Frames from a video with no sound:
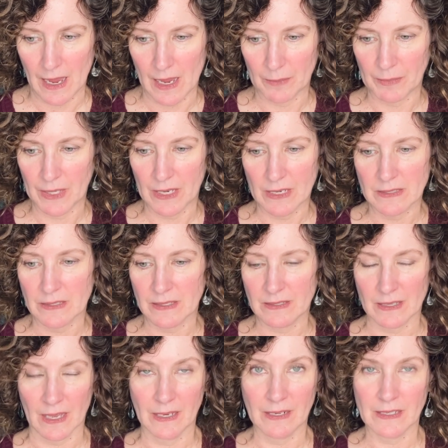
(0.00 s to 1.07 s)
Because it's
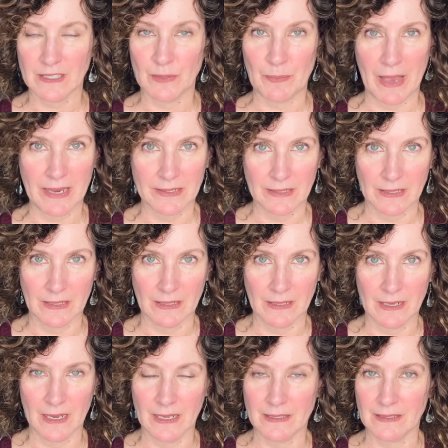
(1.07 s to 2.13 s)
unexpected,
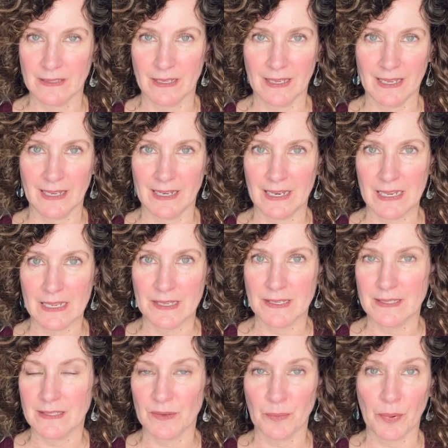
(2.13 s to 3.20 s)
it is
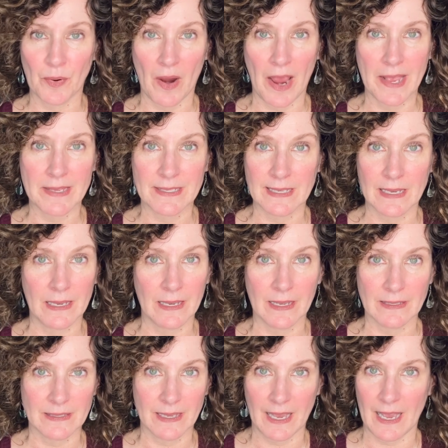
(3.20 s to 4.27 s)
surprising,
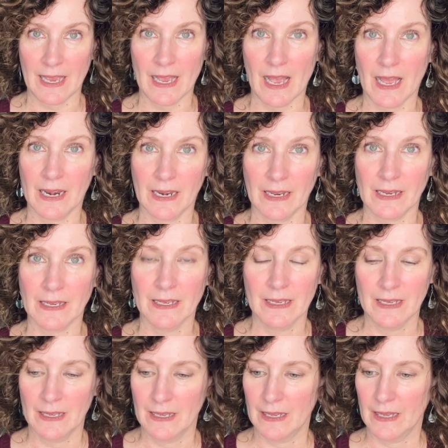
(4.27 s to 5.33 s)
it's chaotic,
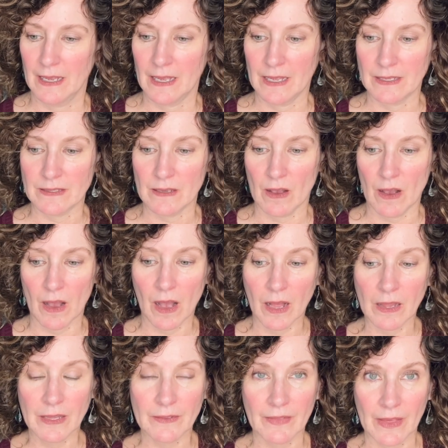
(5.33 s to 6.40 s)
it's
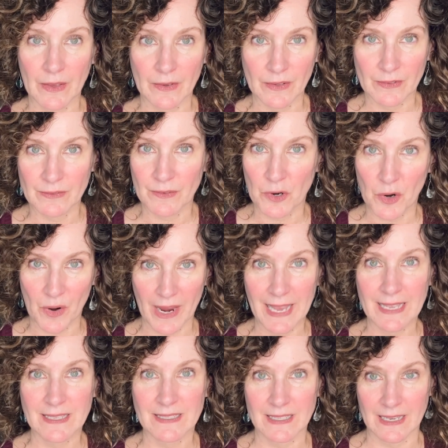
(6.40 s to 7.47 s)
all of that
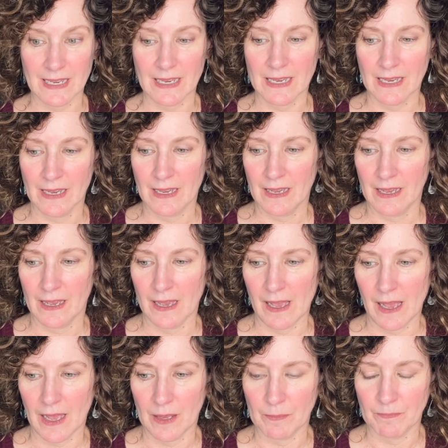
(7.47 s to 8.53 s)
crazy
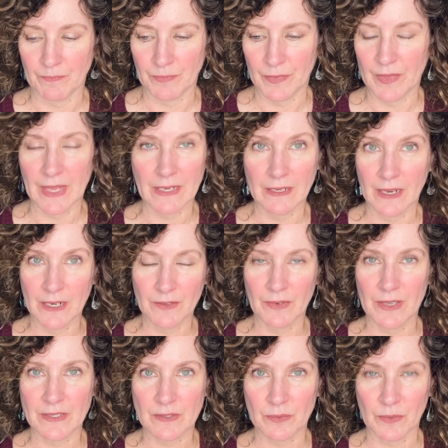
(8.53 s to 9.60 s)
that none of
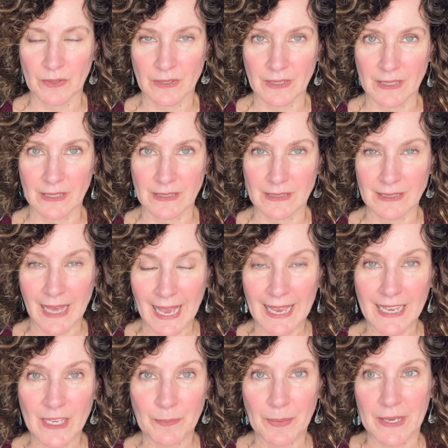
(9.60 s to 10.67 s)
us really
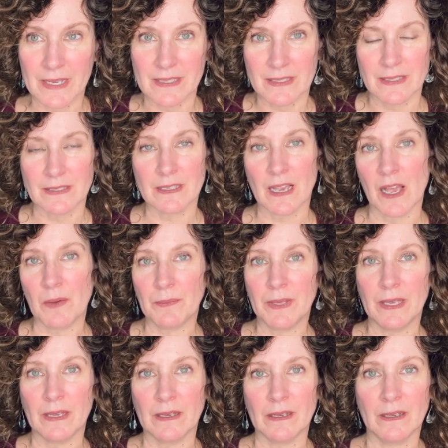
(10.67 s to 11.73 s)
like, because it's
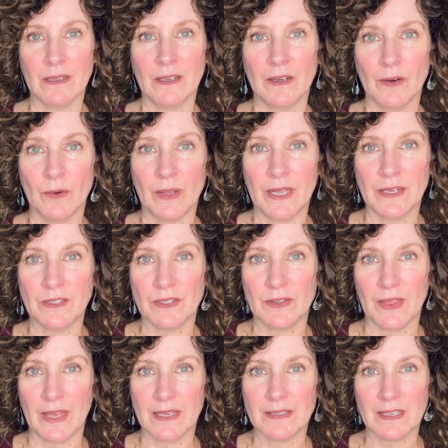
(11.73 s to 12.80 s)
coming, each
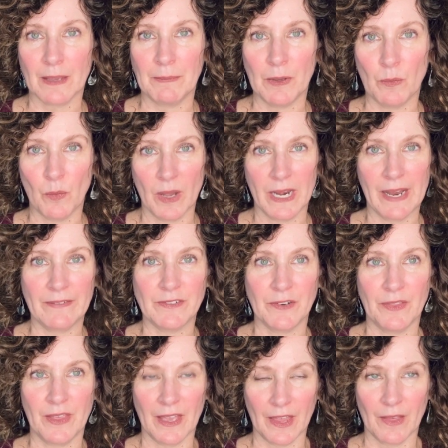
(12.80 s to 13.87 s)
thing is coming one after
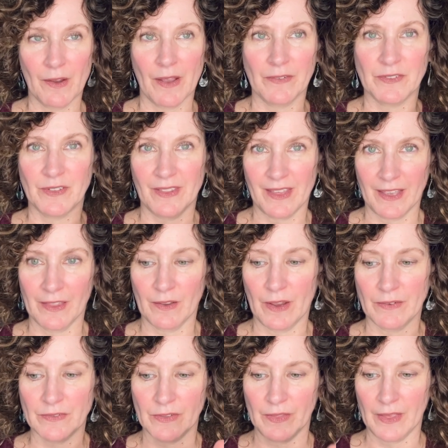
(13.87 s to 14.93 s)
the other, after the other,
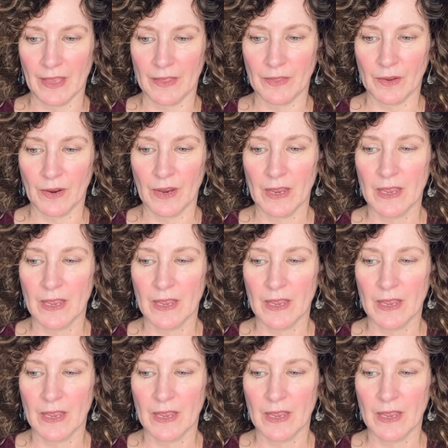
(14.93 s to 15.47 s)
after the other.